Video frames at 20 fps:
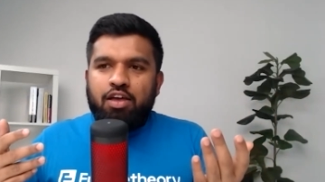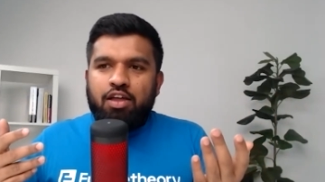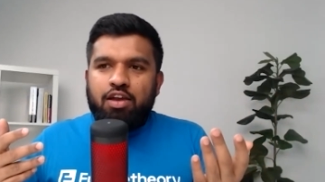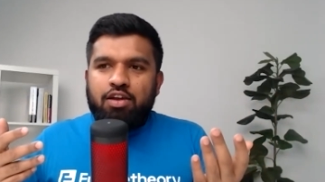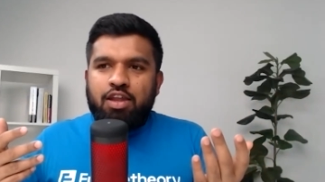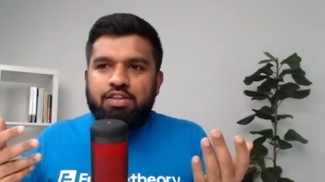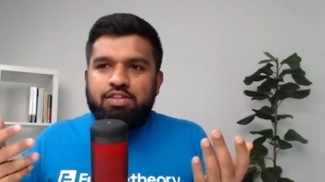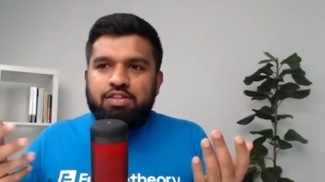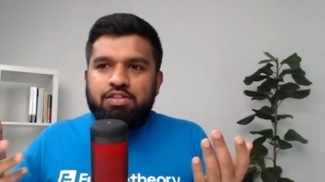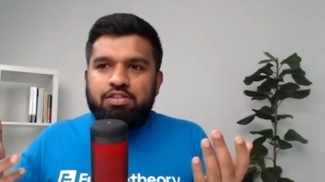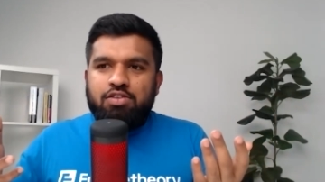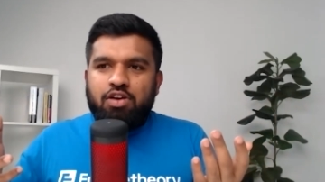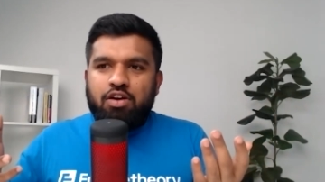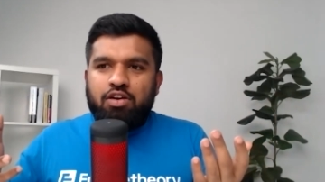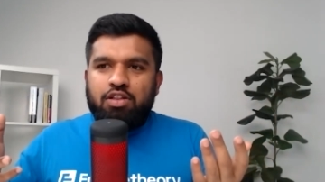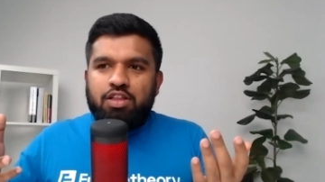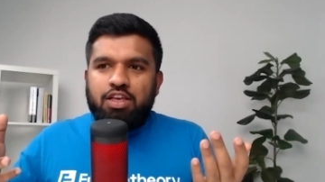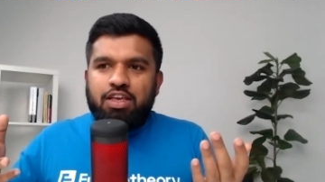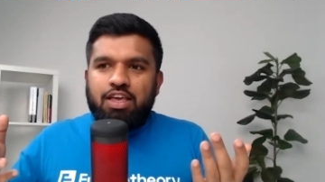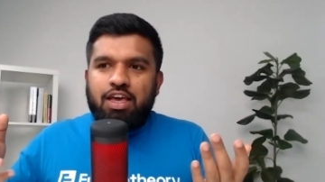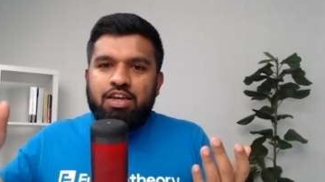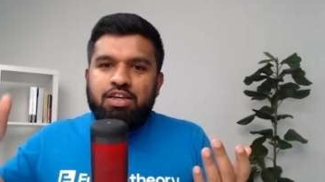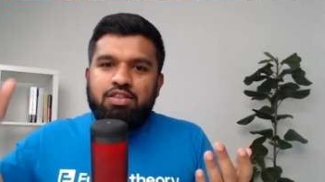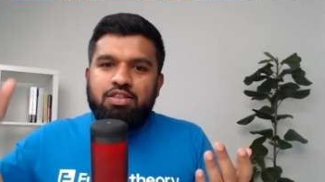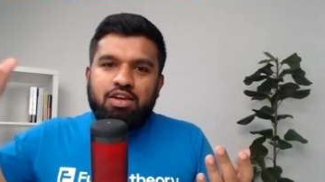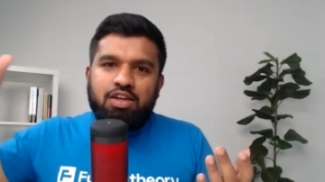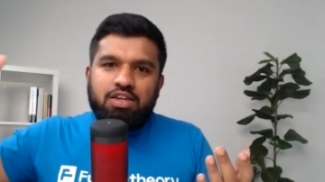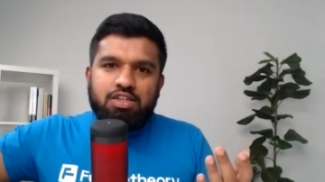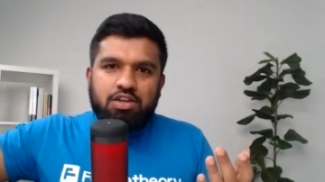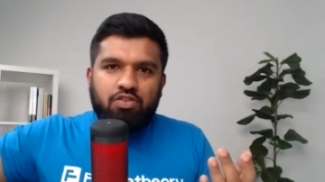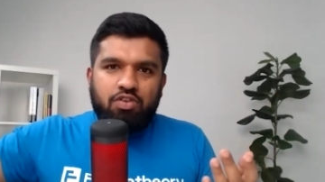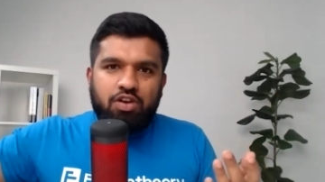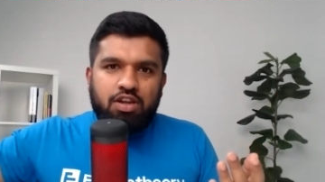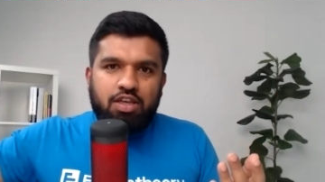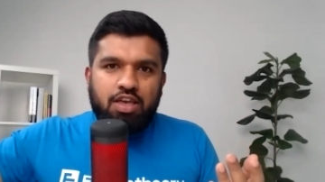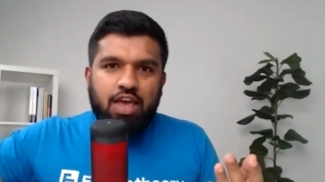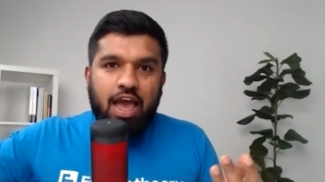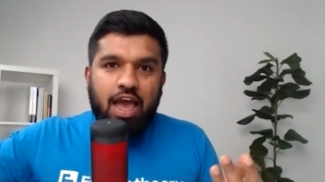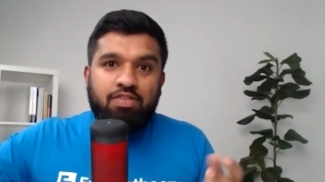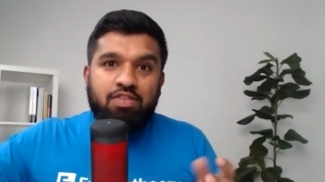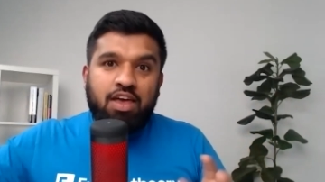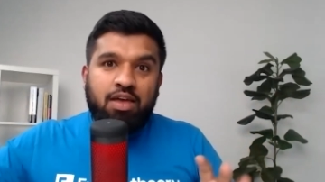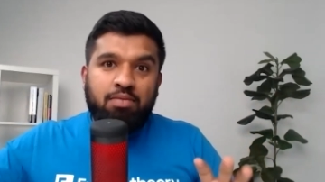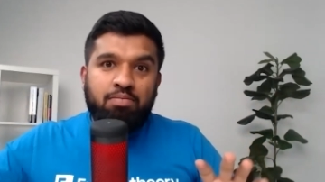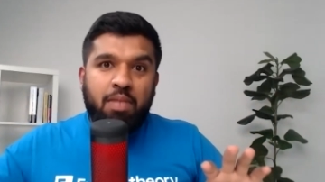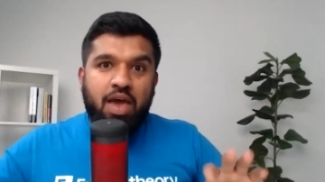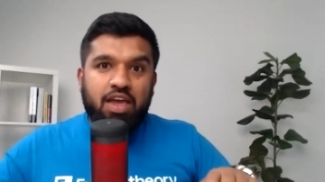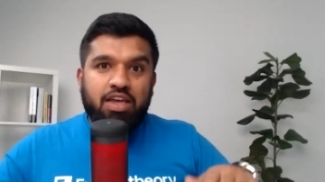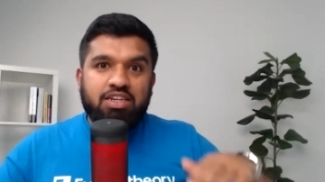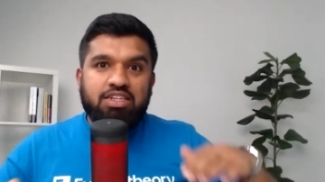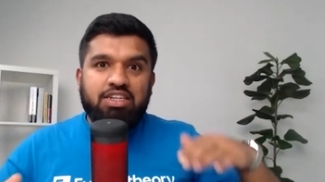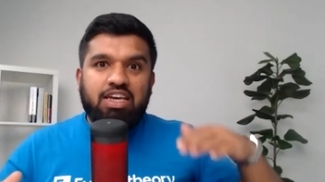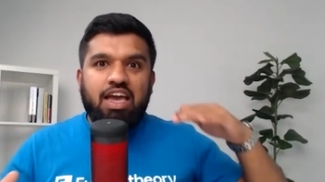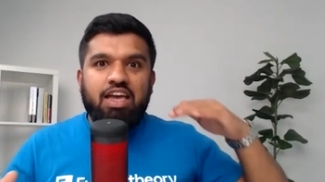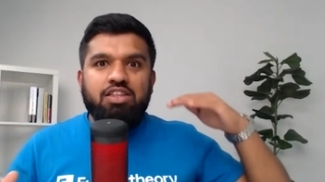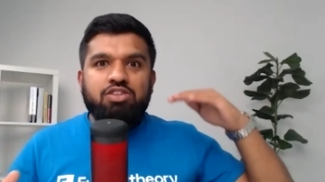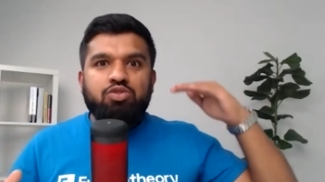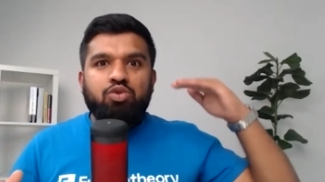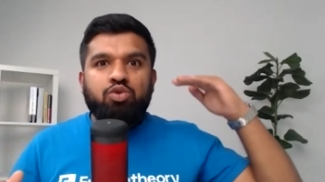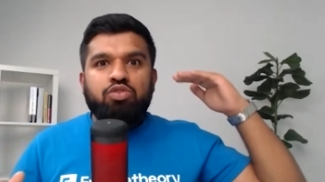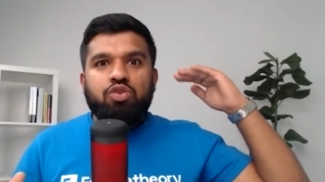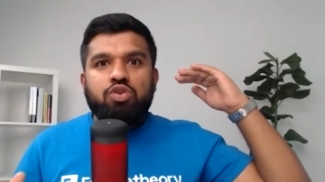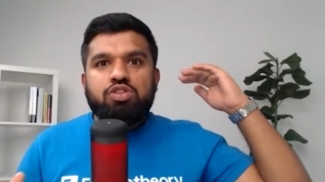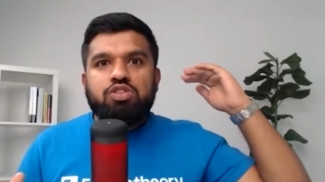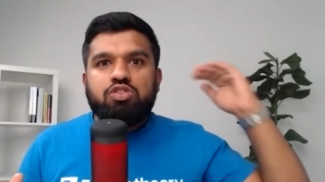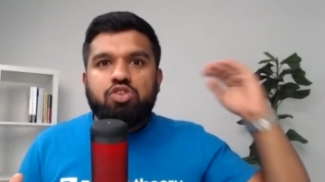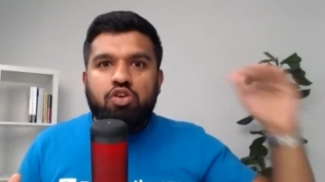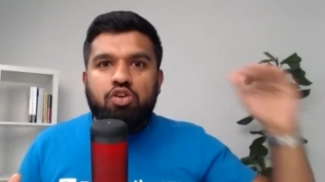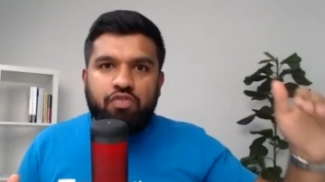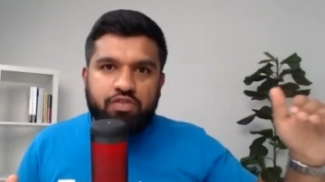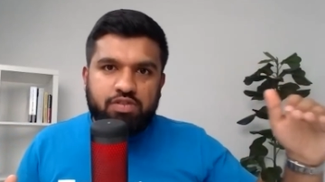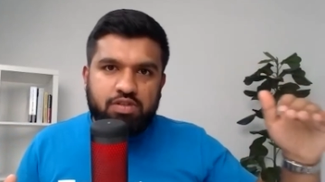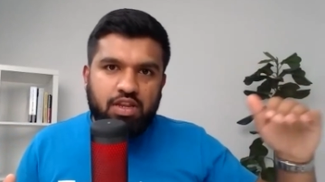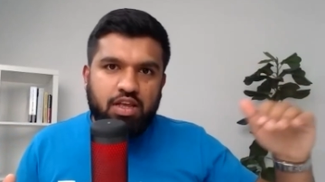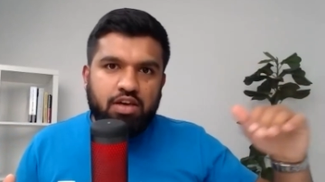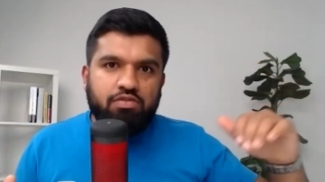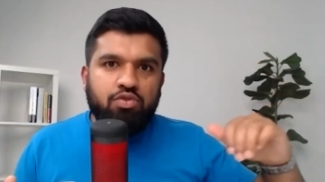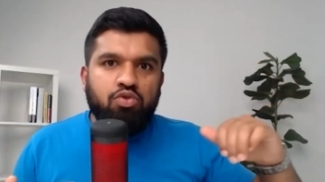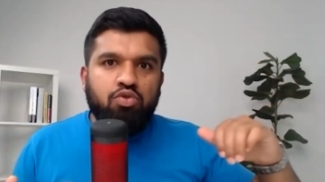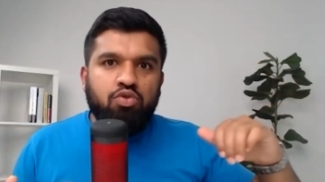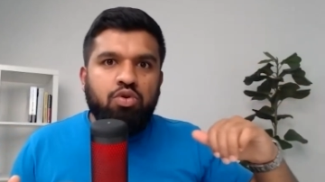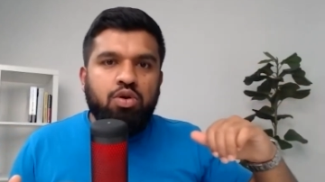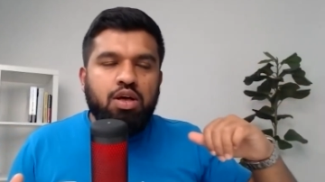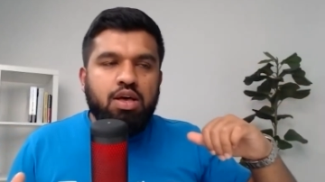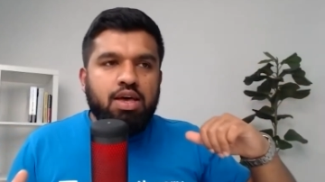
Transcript: necessarily get into the nitty gritty and then maintain sort of those surface level